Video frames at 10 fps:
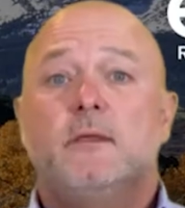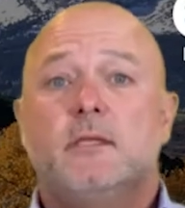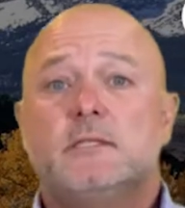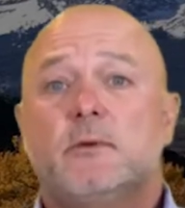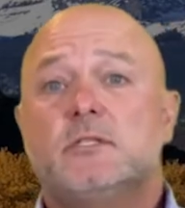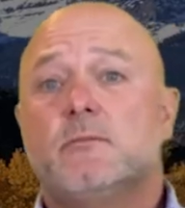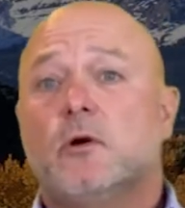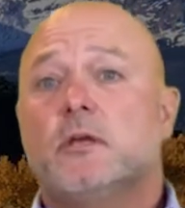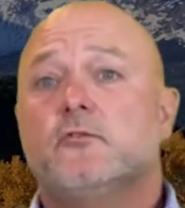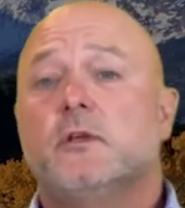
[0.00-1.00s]
to this month's
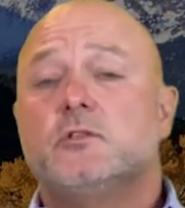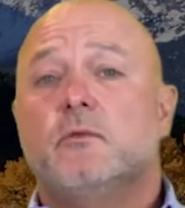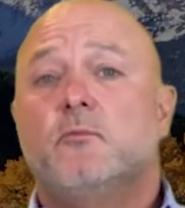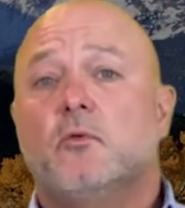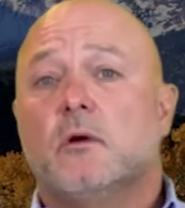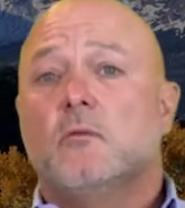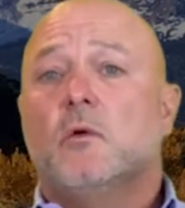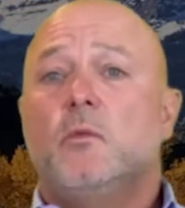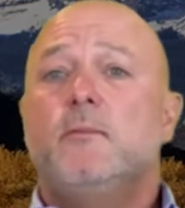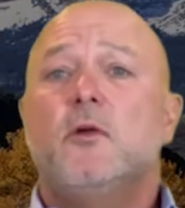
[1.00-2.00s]
Market Trends Report,
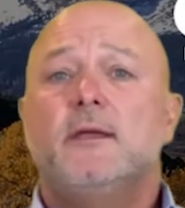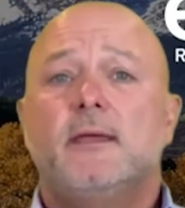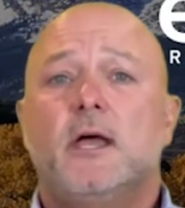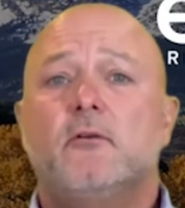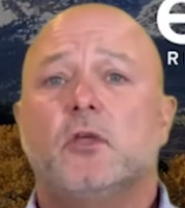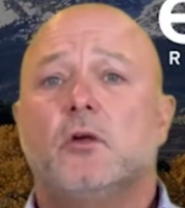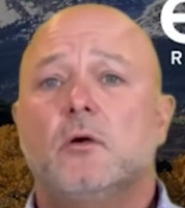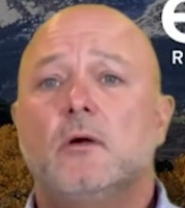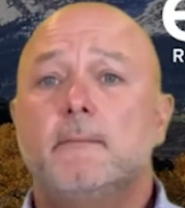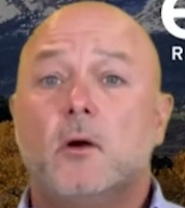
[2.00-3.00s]
where we break down the
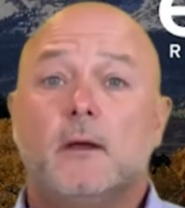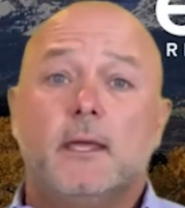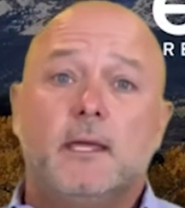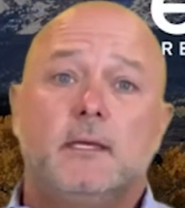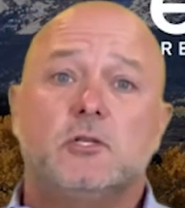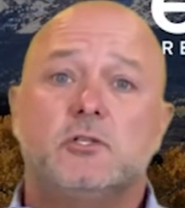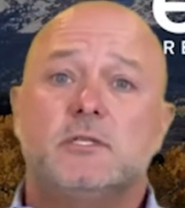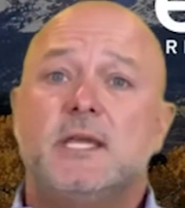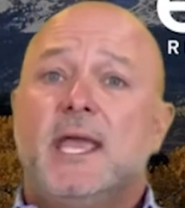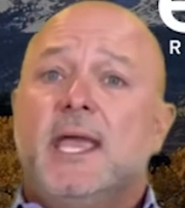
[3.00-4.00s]
current market
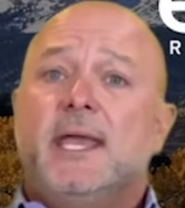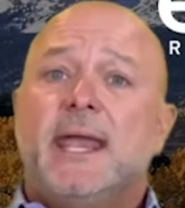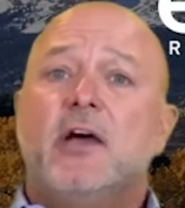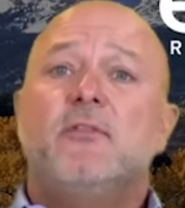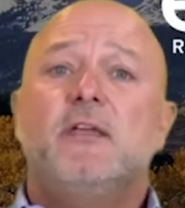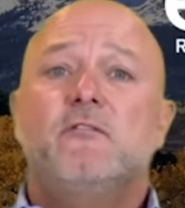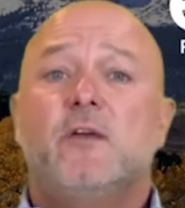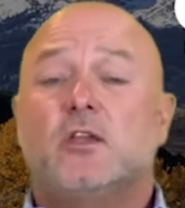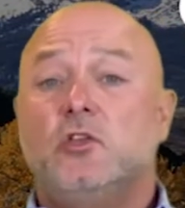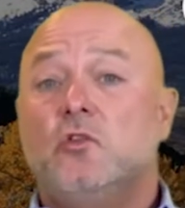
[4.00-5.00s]
conditions and how they
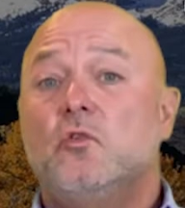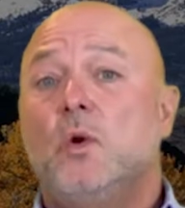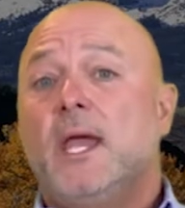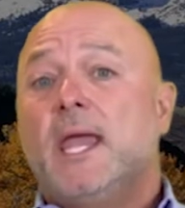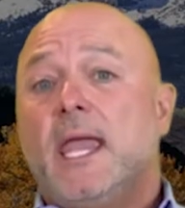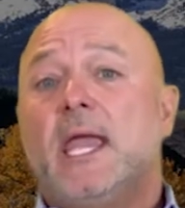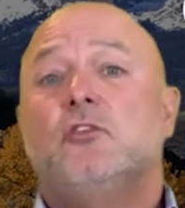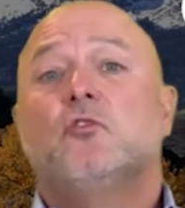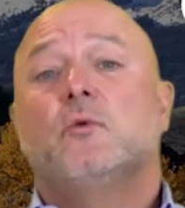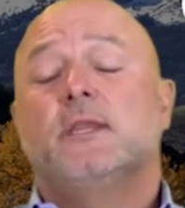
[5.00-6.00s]
affect you
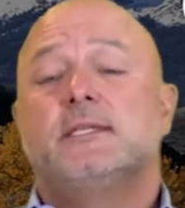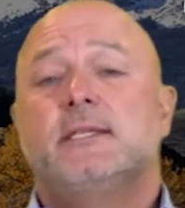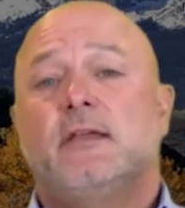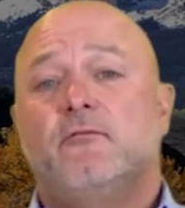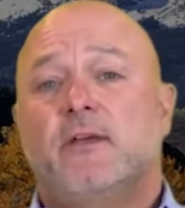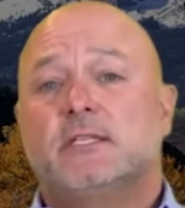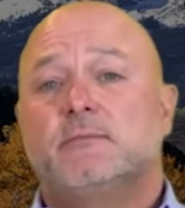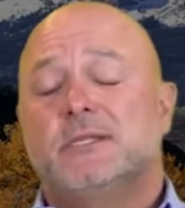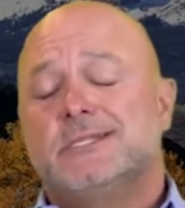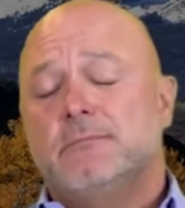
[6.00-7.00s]
and your real estate
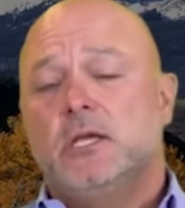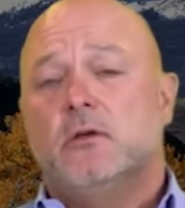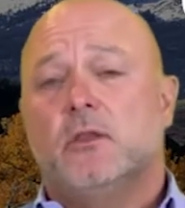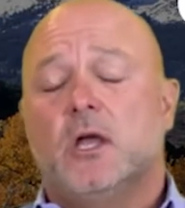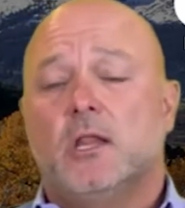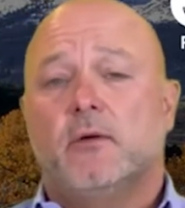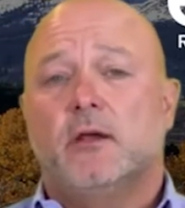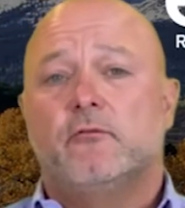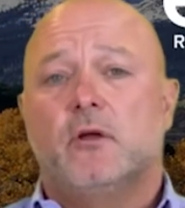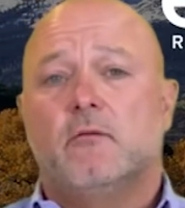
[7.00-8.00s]
investments here in the
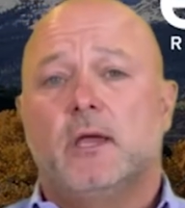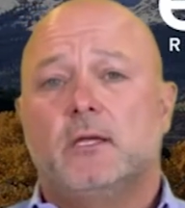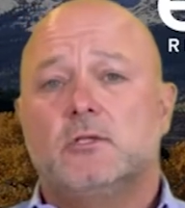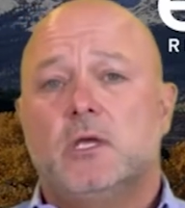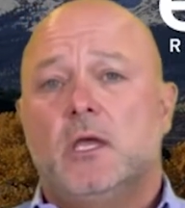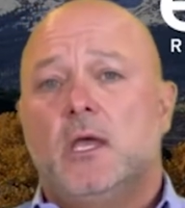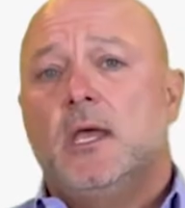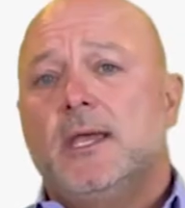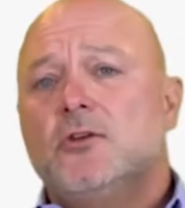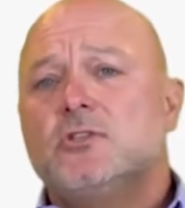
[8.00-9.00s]
Colorado Front Range.
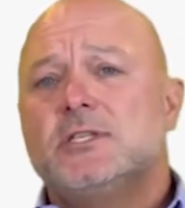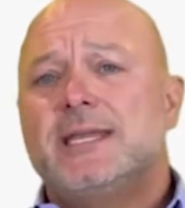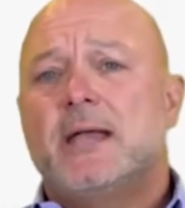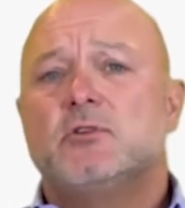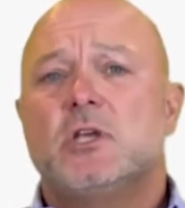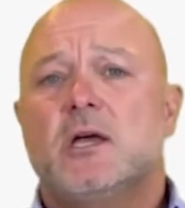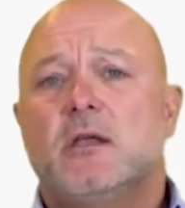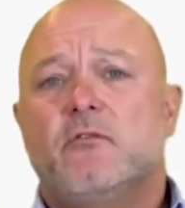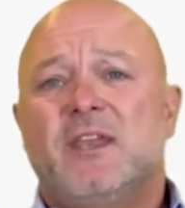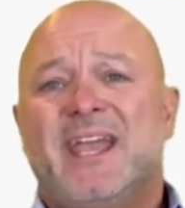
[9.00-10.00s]
Here's a
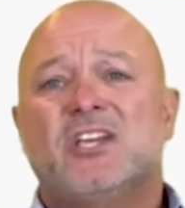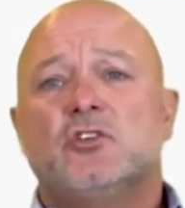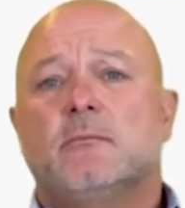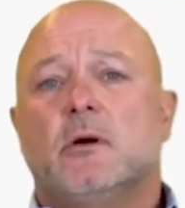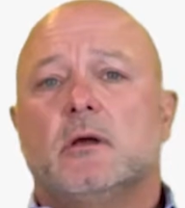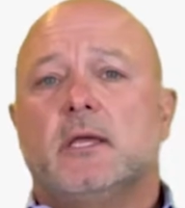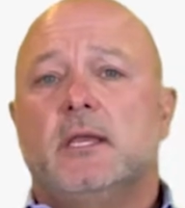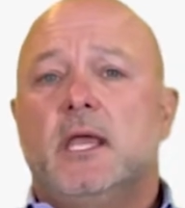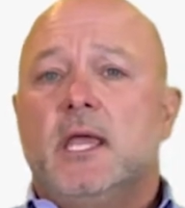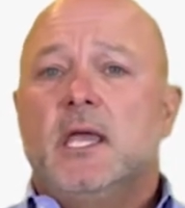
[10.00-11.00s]
snapshot of the national
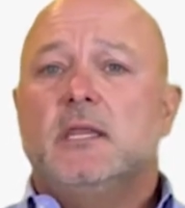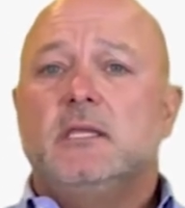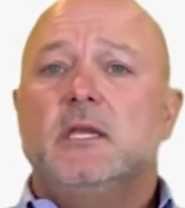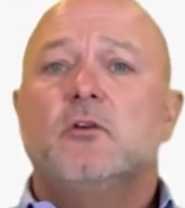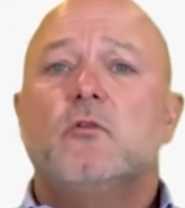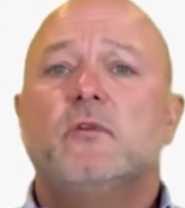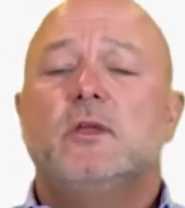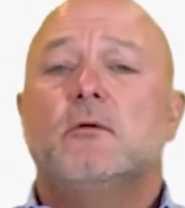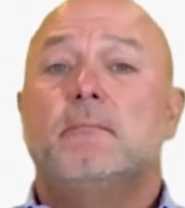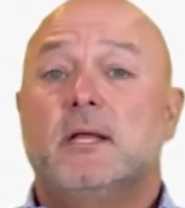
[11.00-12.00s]
market and the
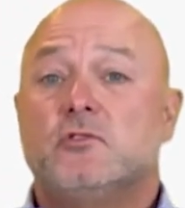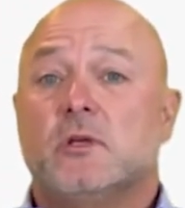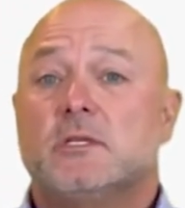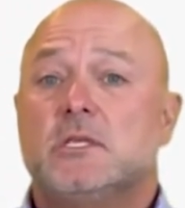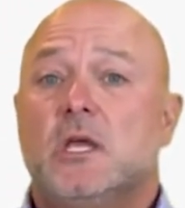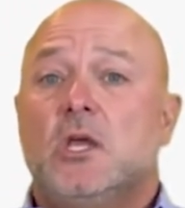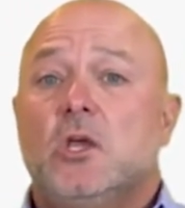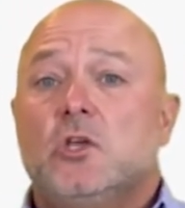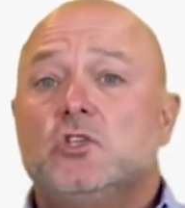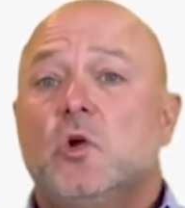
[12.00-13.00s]
year-over-year metrics.
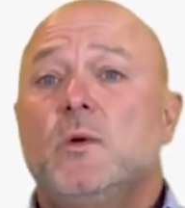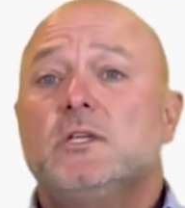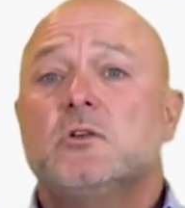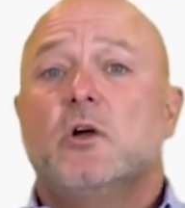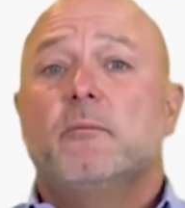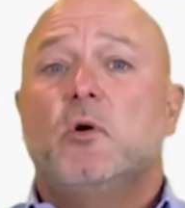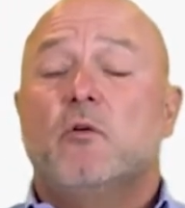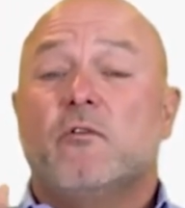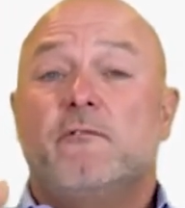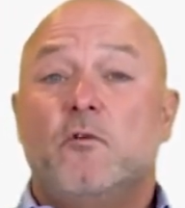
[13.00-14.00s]
Showings are up
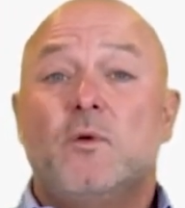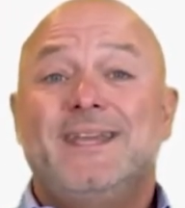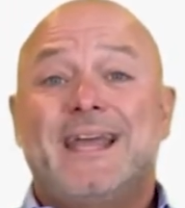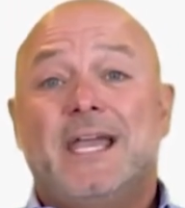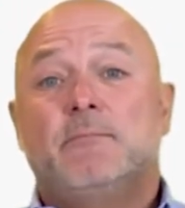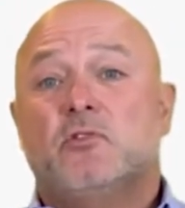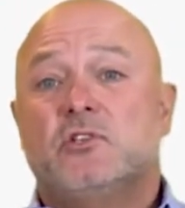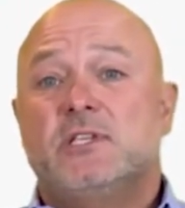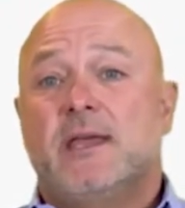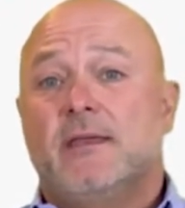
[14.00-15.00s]
over
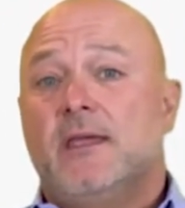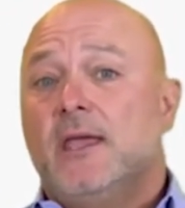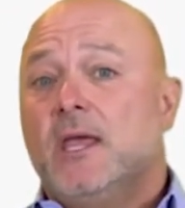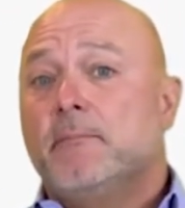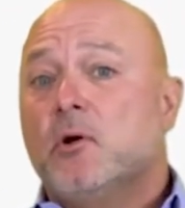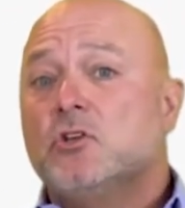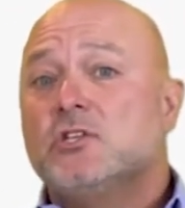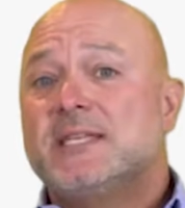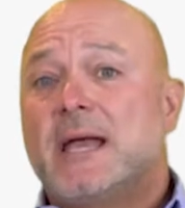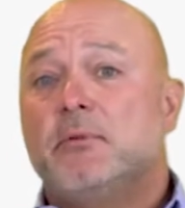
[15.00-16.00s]
49% and
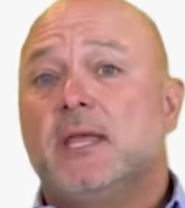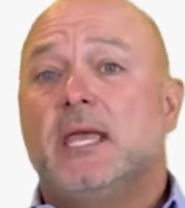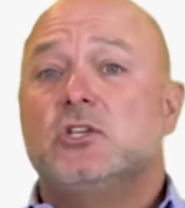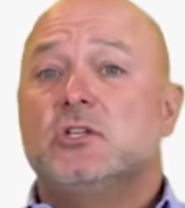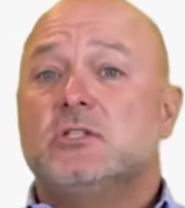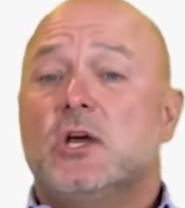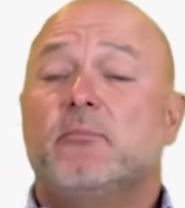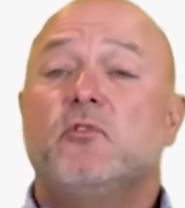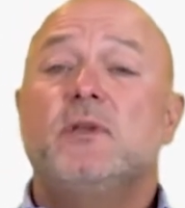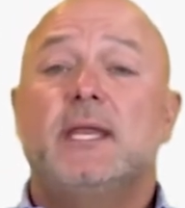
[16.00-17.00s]
purchase applications
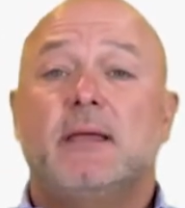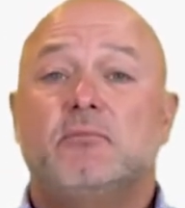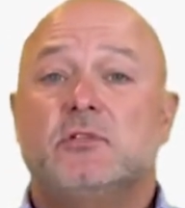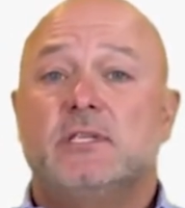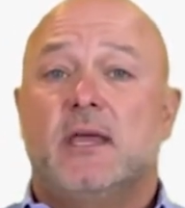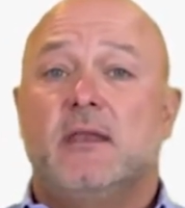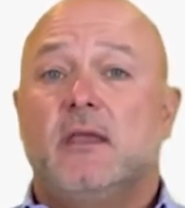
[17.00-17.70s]
up 39%.